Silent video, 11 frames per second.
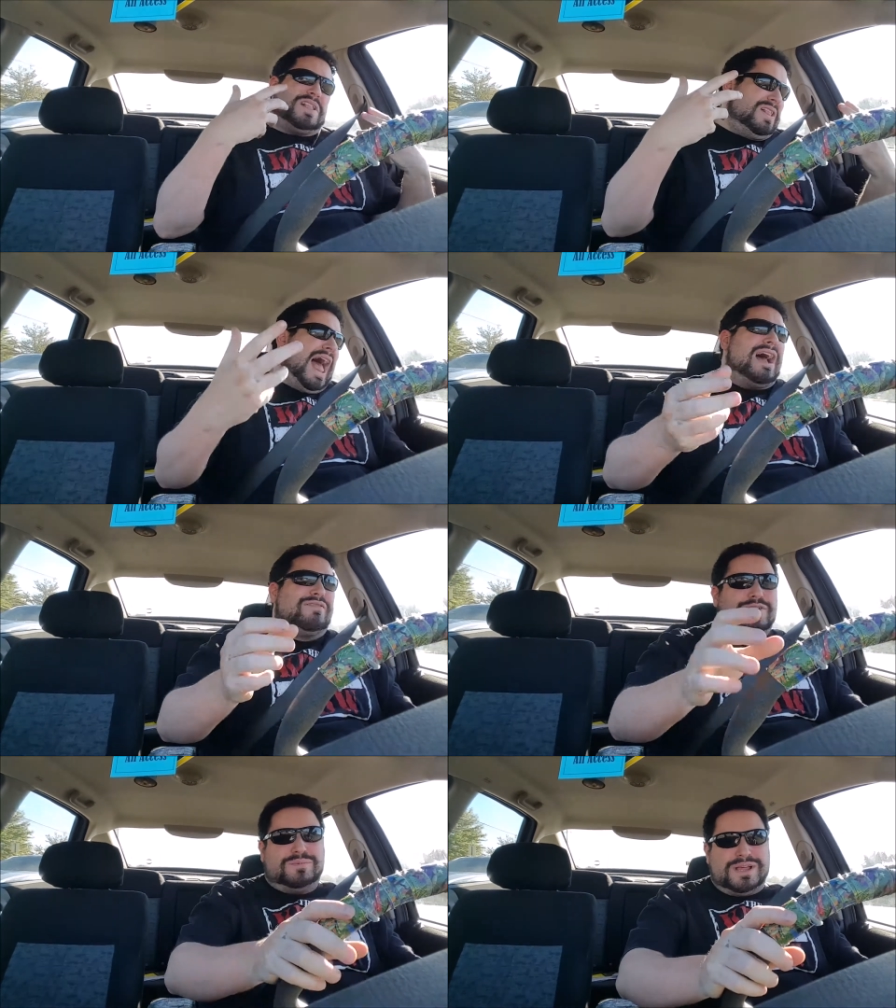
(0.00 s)

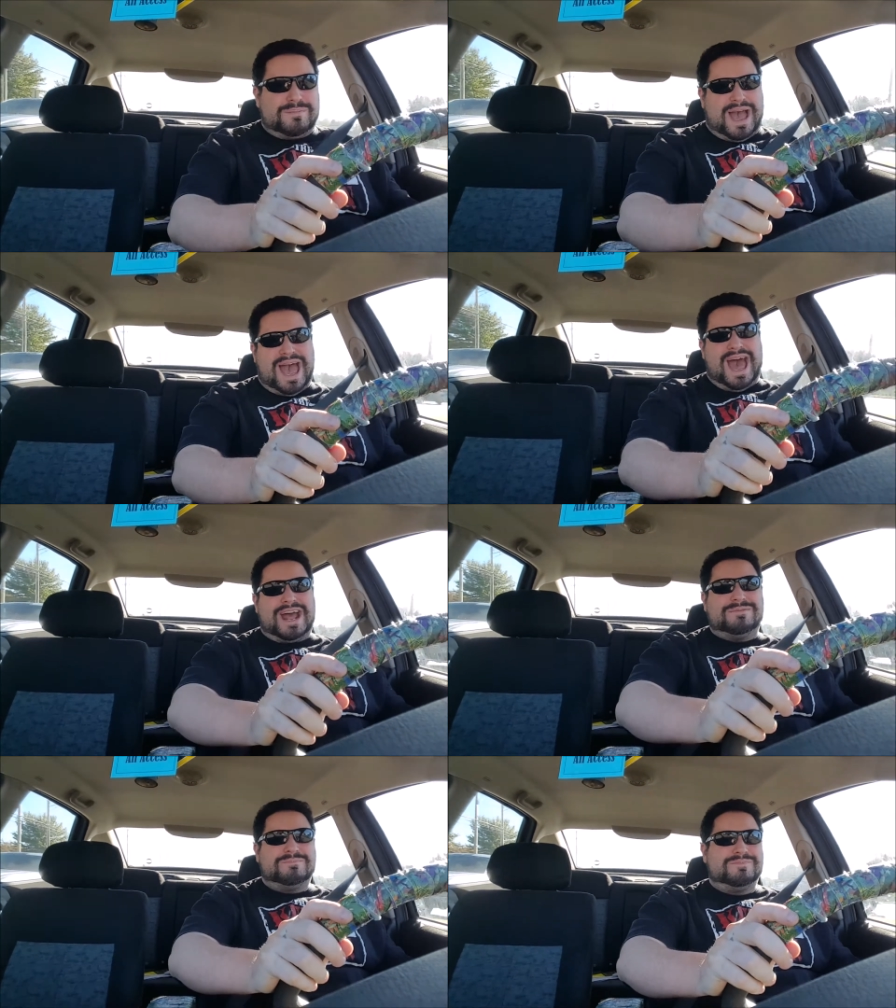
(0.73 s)
Laughably
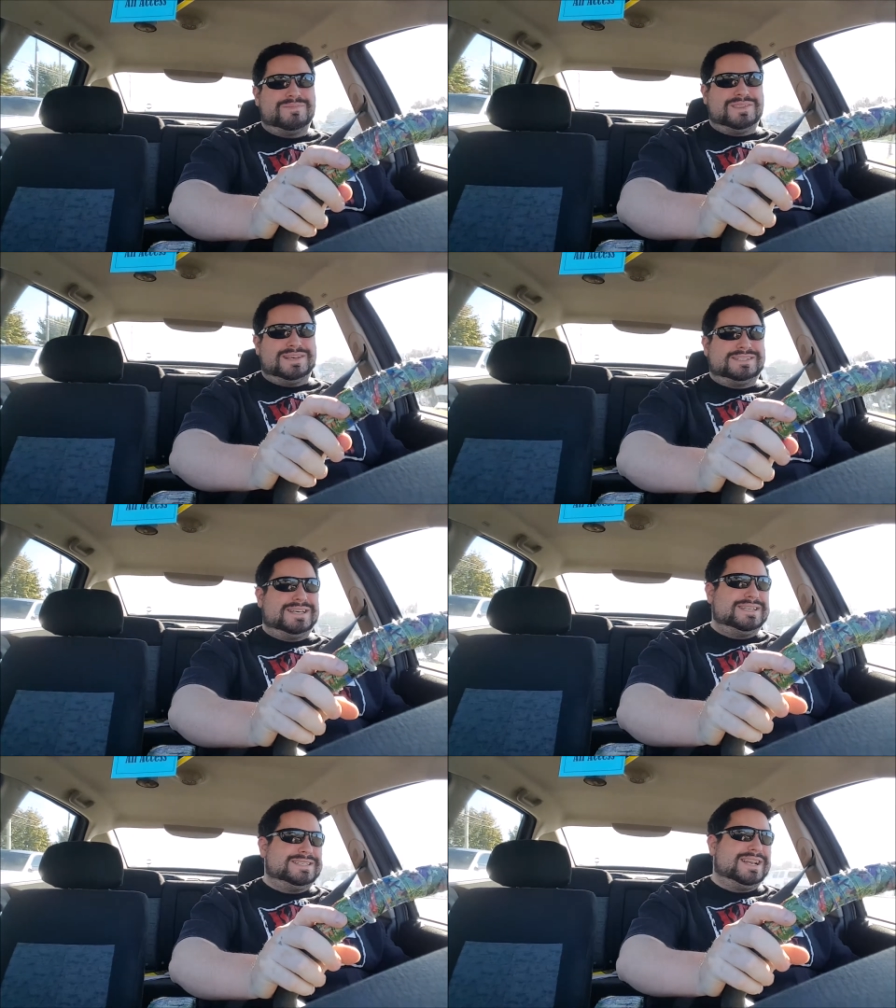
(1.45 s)
bad
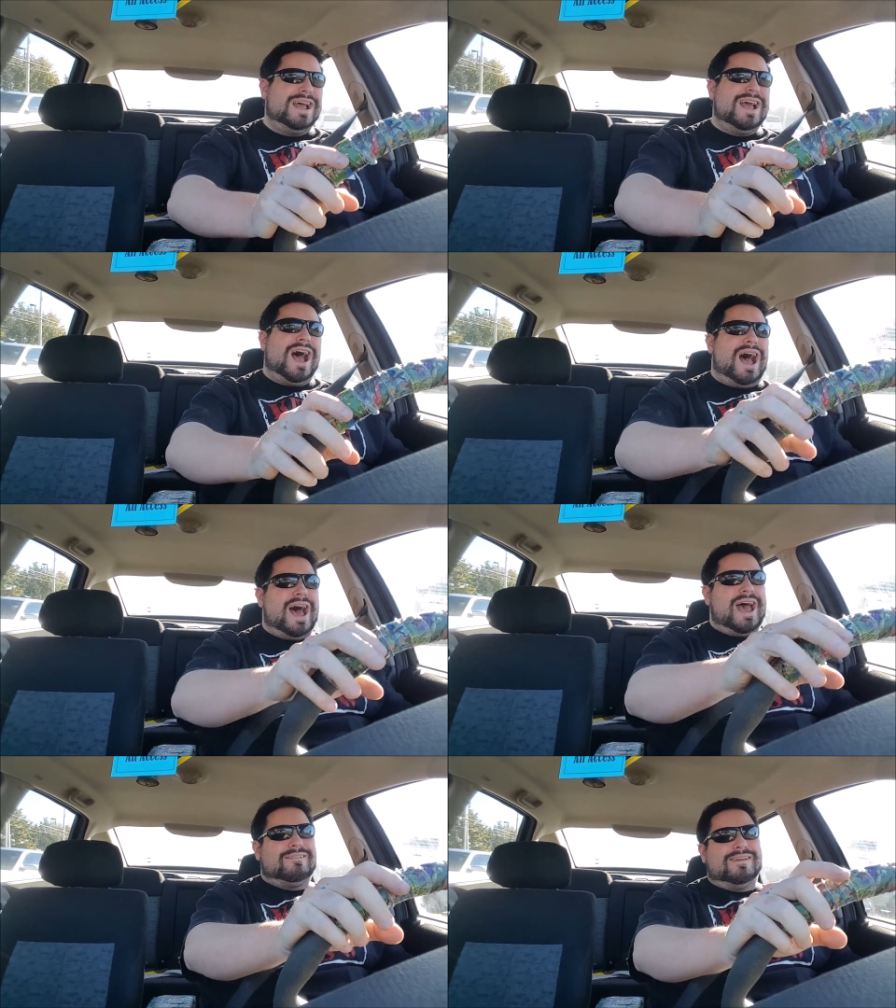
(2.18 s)
this isn't
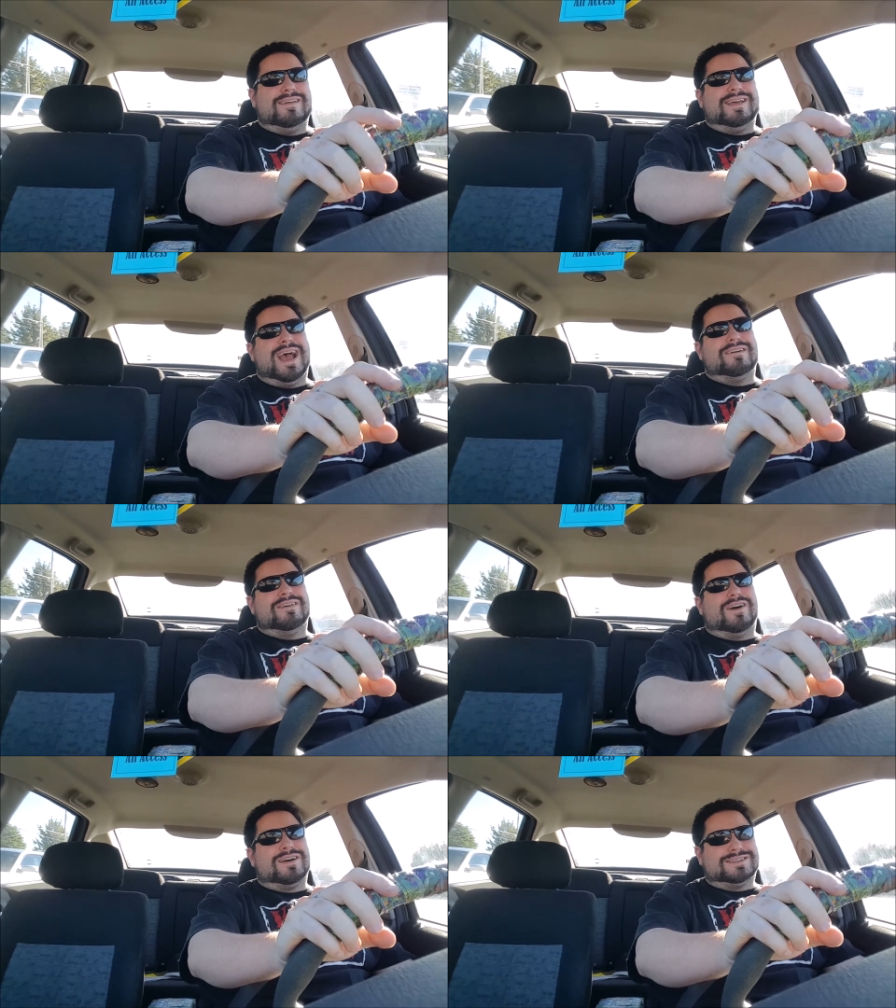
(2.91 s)
i really
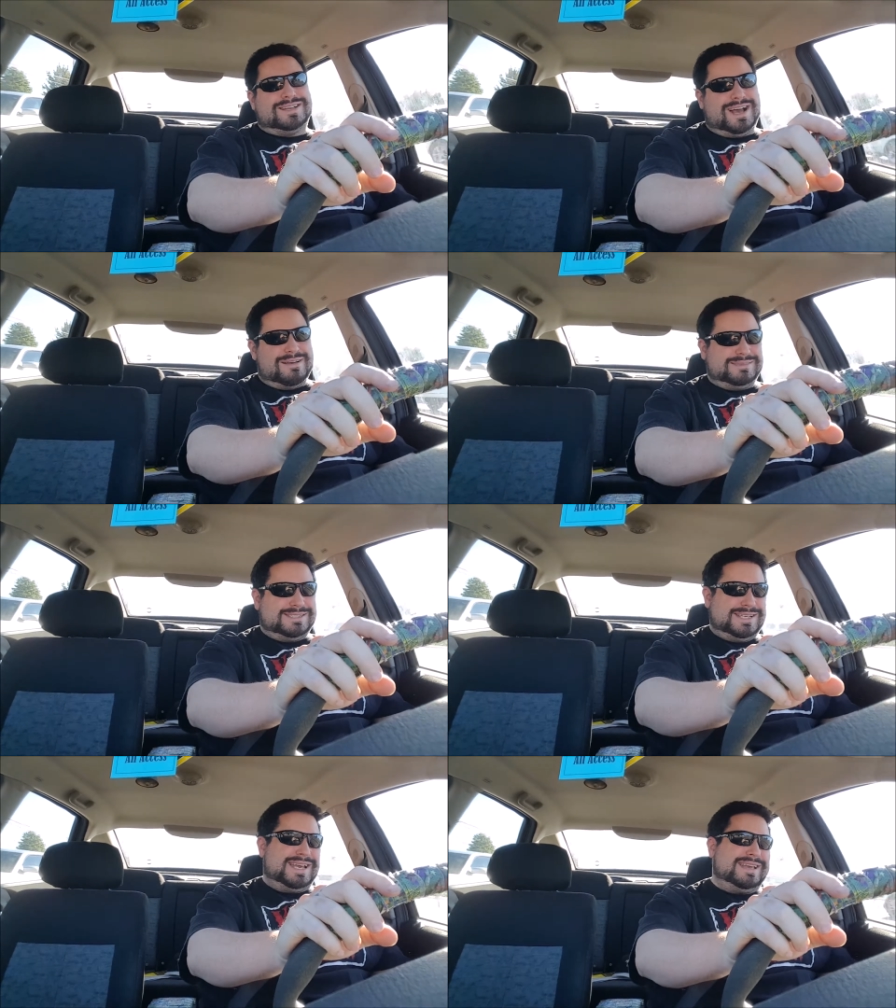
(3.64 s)
have a hard
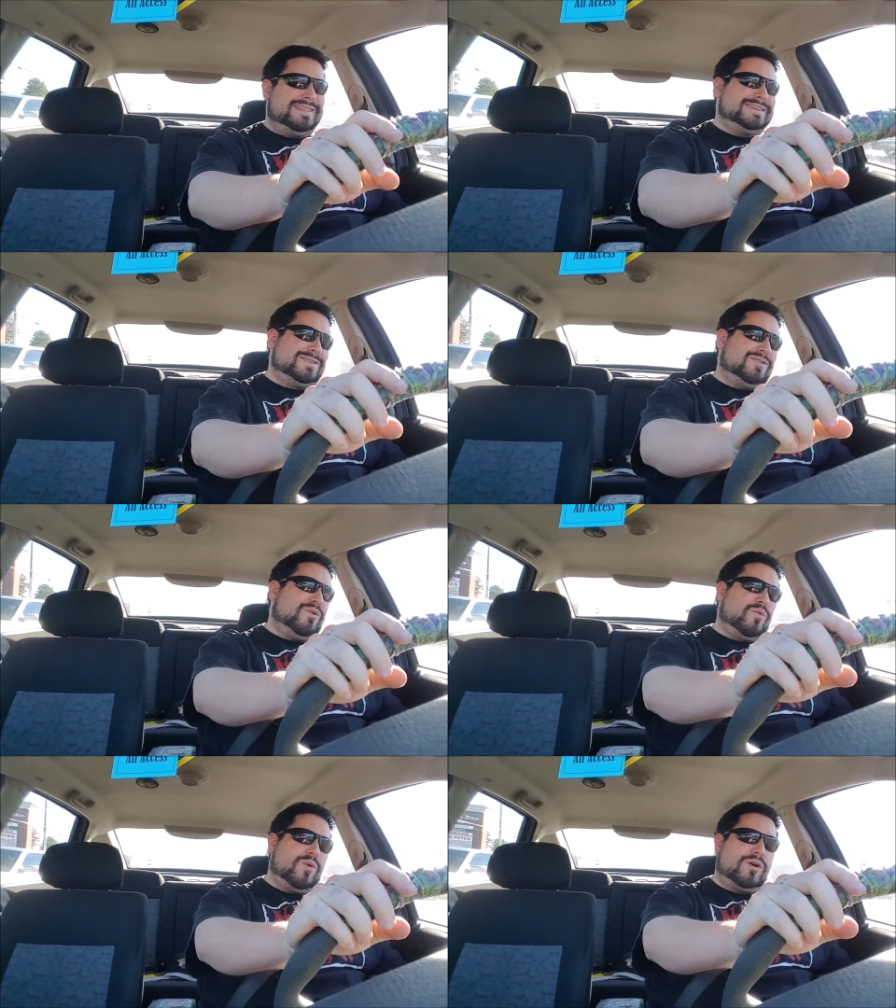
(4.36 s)
time seeing this
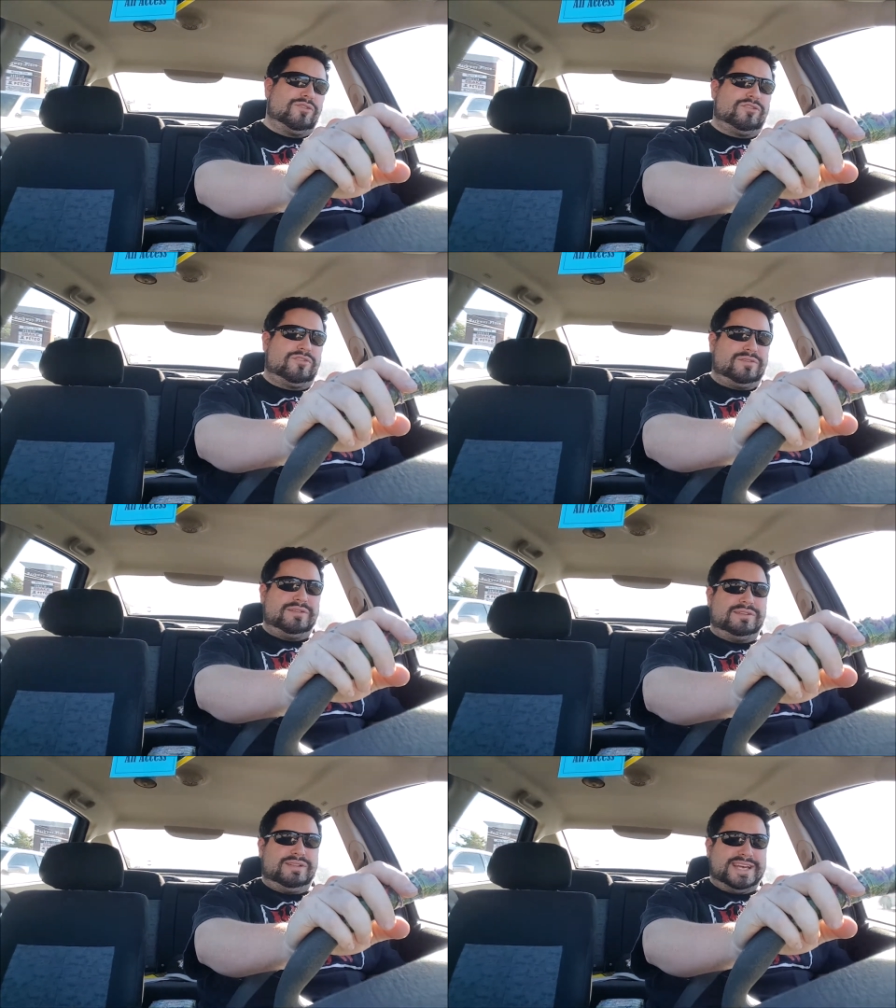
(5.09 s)
on a worst
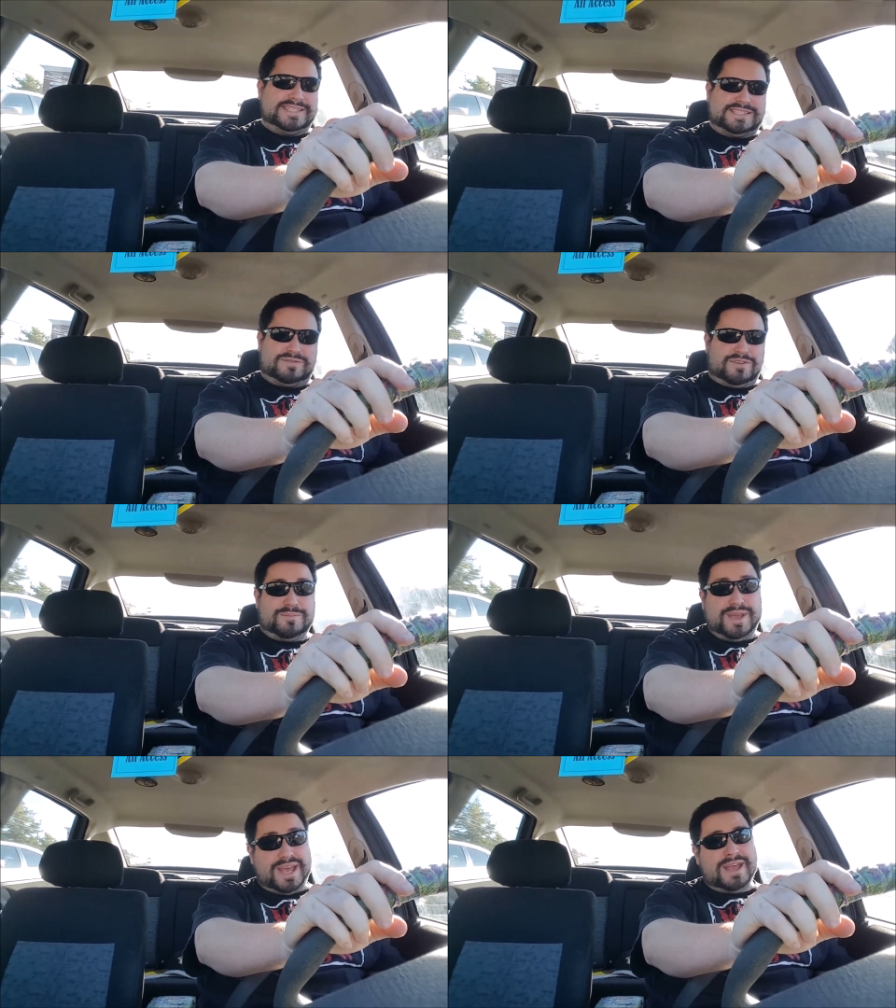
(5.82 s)
list
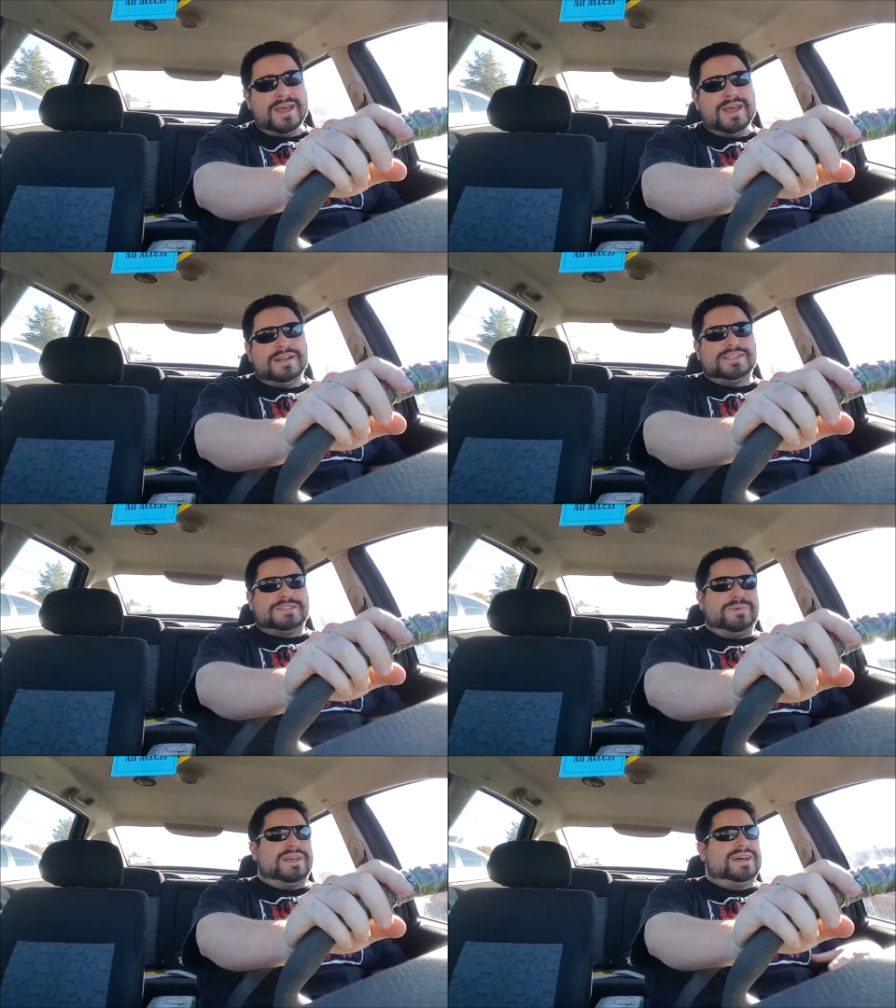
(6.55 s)
for me
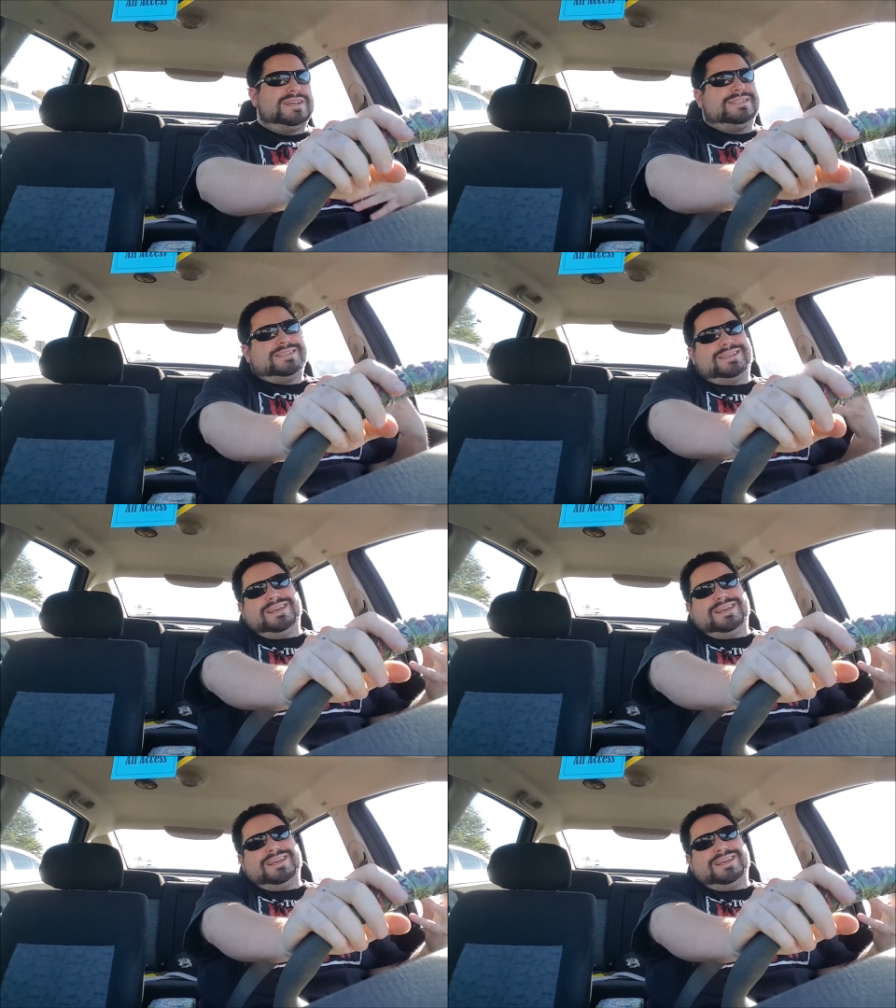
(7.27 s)
just because